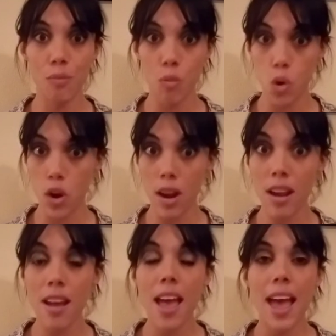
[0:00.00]

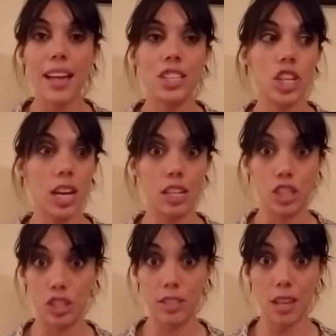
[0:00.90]
more and
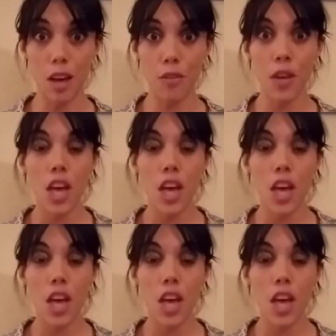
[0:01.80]
challenge yourself.